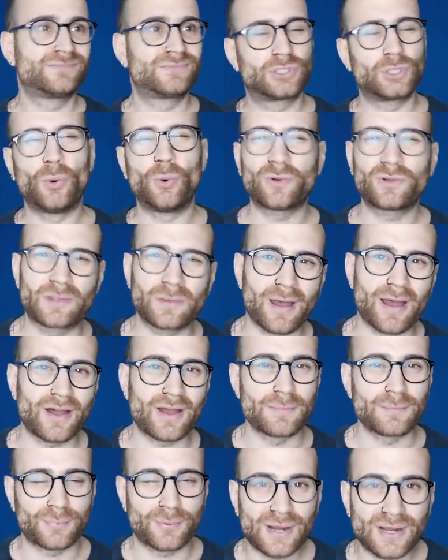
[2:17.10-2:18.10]
talked
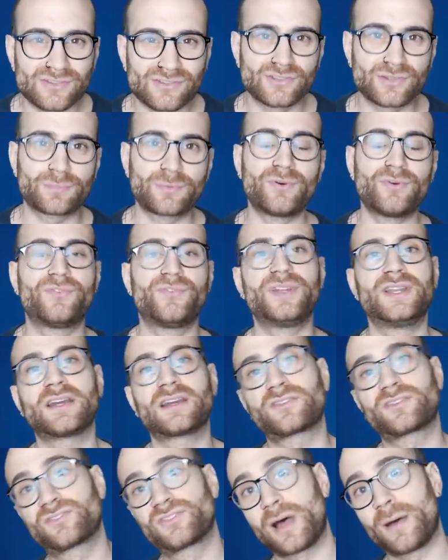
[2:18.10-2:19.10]
about in principle for
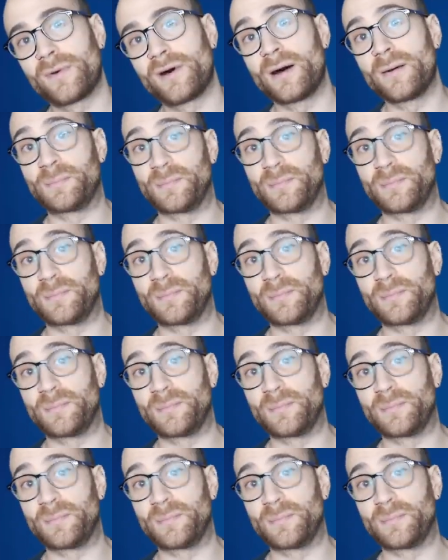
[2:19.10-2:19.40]
next summer,